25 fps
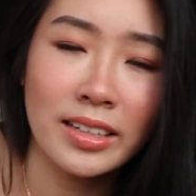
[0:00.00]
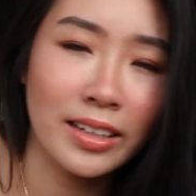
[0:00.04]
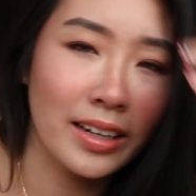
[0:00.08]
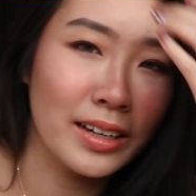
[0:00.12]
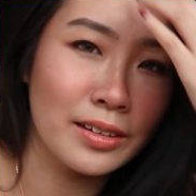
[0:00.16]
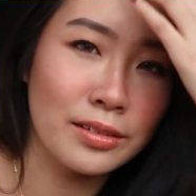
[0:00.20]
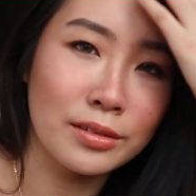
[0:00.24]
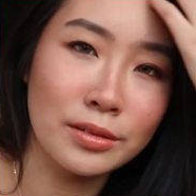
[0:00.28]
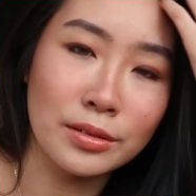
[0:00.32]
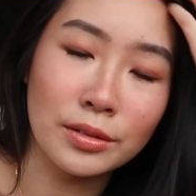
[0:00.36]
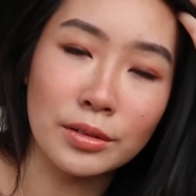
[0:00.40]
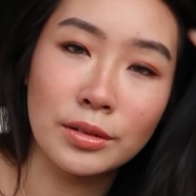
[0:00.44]
I
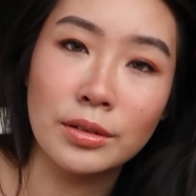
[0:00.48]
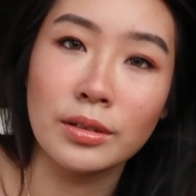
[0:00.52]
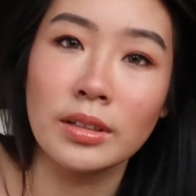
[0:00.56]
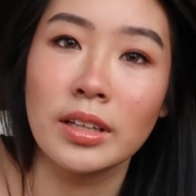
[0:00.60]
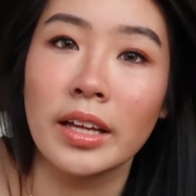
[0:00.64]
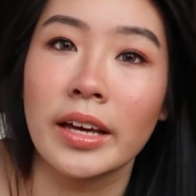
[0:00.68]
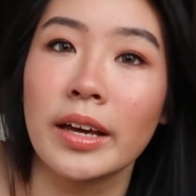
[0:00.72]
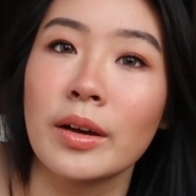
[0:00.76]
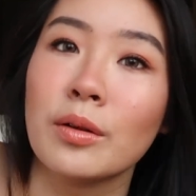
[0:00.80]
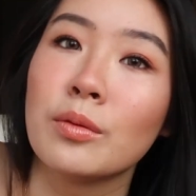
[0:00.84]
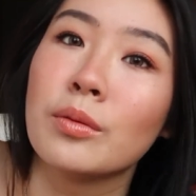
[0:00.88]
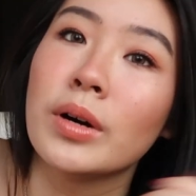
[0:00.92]
don't know,
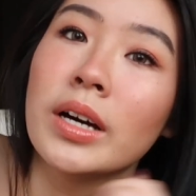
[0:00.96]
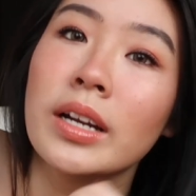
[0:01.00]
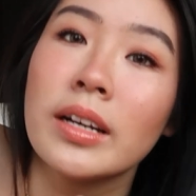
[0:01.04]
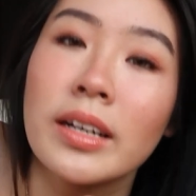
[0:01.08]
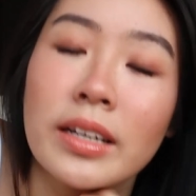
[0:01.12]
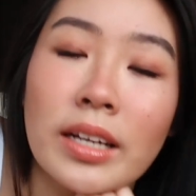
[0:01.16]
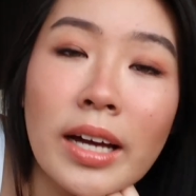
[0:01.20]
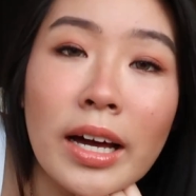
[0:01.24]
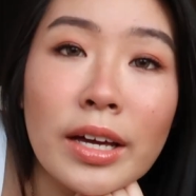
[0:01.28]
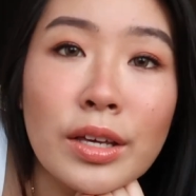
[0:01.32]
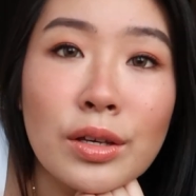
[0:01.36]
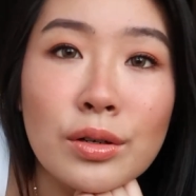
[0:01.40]
like what
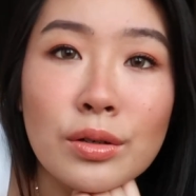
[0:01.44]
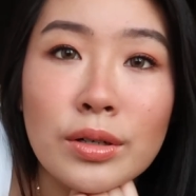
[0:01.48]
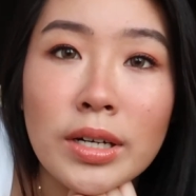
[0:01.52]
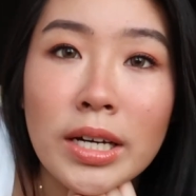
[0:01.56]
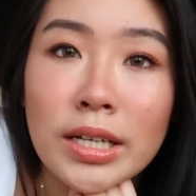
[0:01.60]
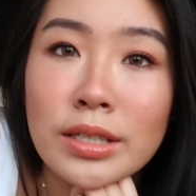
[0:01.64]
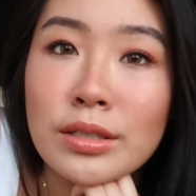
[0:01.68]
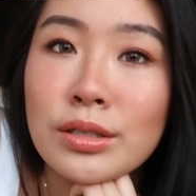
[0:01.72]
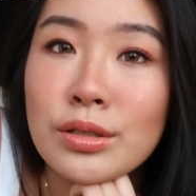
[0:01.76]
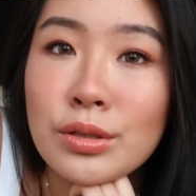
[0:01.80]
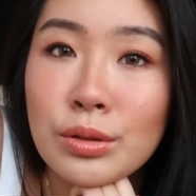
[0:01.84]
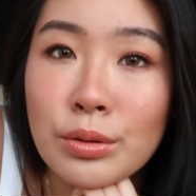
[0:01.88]
are you
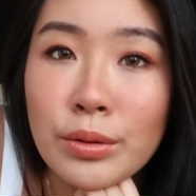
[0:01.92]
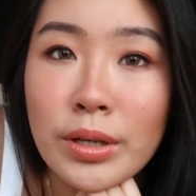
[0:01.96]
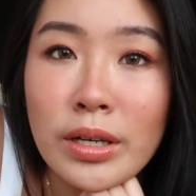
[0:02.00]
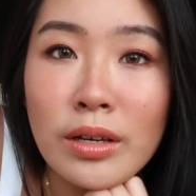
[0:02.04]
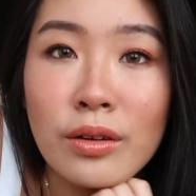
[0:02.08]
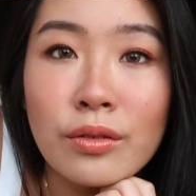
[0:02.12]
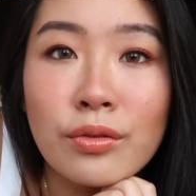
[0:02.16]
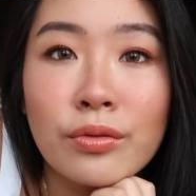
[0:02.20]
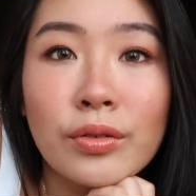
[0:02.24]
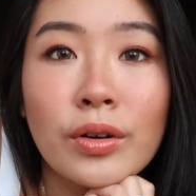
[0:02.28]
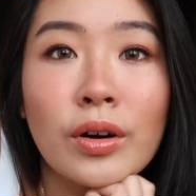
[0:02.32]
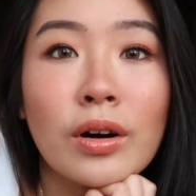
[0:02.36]
guys
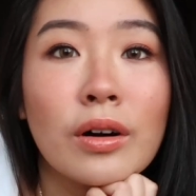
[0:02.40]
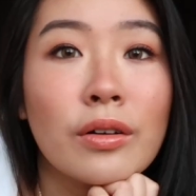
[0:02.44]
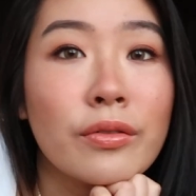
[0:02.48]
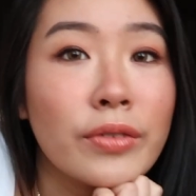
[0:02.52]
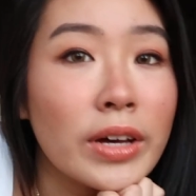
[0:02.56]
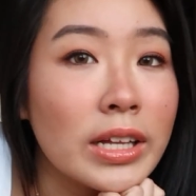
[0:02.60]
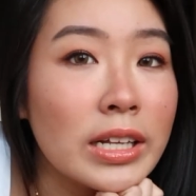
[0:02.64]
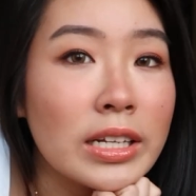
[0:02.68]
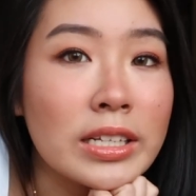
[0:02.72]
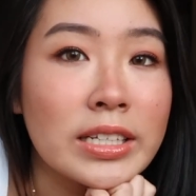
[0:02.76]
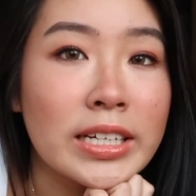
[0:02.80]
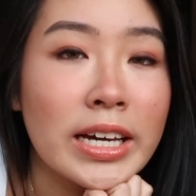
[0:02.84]
doing for
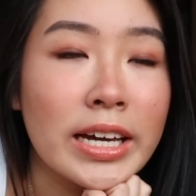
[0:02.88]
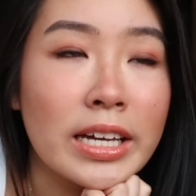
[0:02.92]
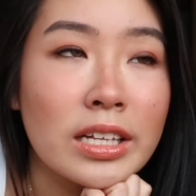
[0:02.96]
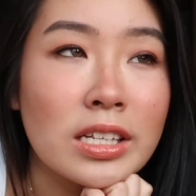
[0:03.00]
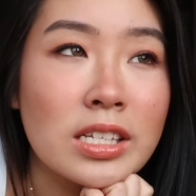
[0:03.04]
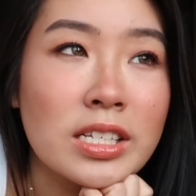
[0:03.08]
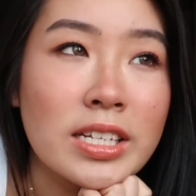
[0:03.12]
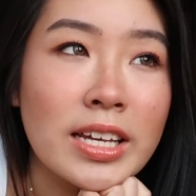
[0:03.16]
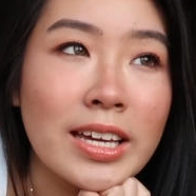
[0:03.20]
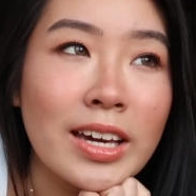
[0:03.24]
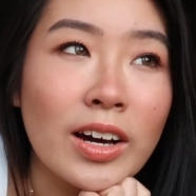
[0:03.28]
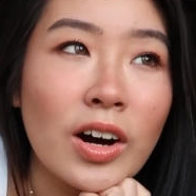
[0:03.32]

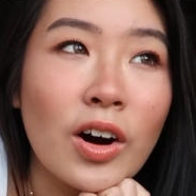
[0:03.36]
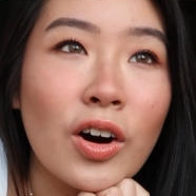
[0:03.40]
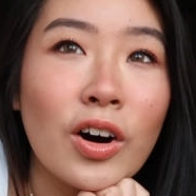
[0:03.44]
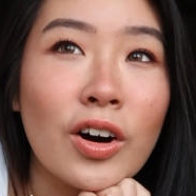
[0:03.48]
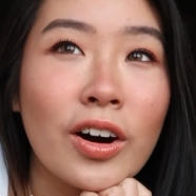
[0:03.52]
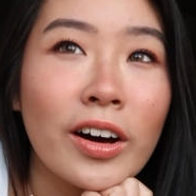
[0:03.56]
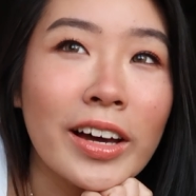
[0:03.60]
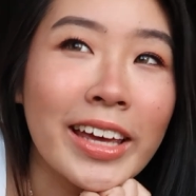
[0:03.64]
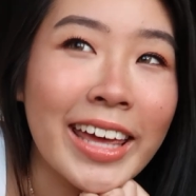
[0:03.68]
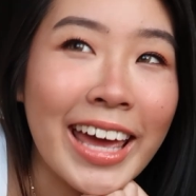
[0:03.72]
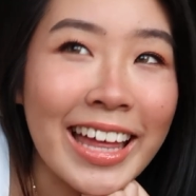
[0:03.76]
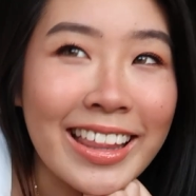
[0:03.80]
Valentine's Day
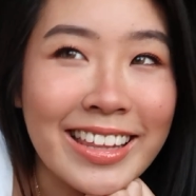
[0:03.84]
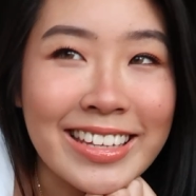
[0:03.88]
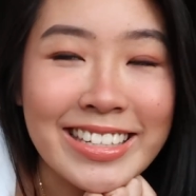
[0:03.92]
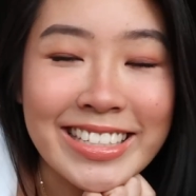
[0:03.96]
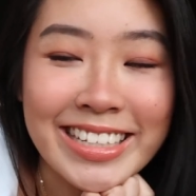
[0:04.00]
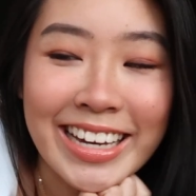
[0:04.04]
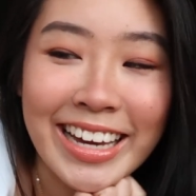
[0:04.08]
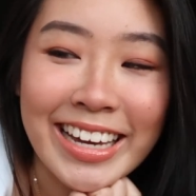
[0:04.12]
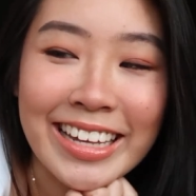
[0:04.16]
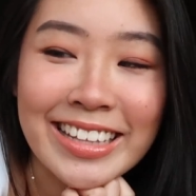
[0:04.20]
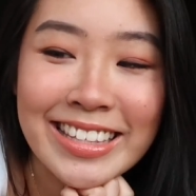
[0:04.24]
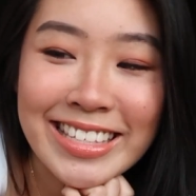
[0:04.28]
or
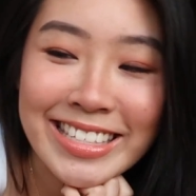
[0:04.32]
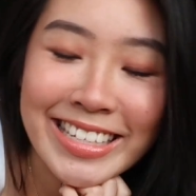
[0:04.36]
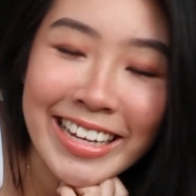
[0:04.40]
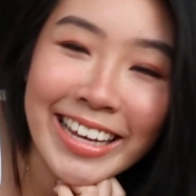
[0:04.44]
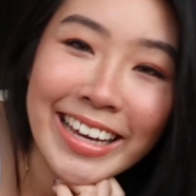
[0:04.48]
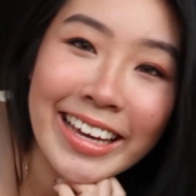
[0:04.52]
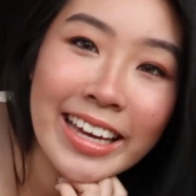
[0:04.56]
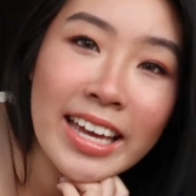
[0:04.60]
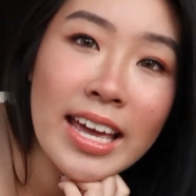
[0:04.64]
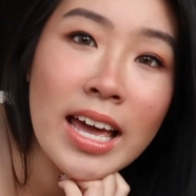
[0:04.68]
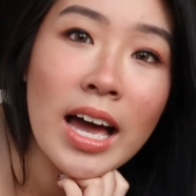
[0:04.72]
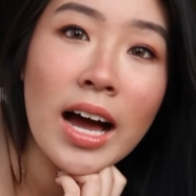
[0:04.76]
Galentine's
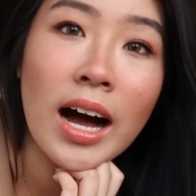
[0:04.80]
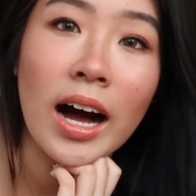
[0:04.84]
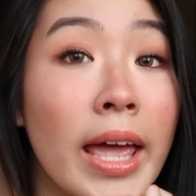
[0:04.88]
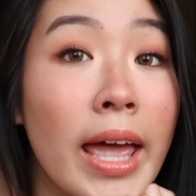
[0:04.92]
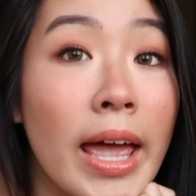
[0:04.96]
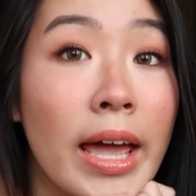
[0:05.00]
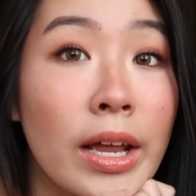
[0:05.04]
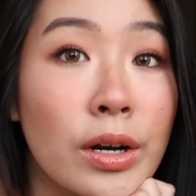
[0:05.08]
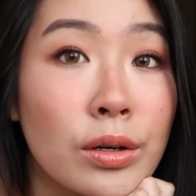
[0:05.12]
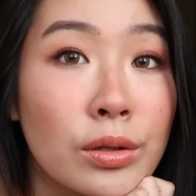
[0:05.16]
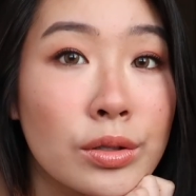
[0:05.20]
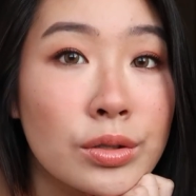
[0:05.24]
Day?
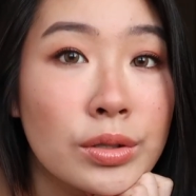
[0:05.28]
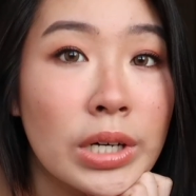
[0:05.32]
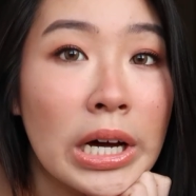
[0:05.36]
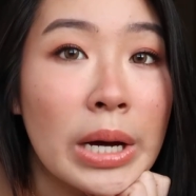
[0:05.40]
And also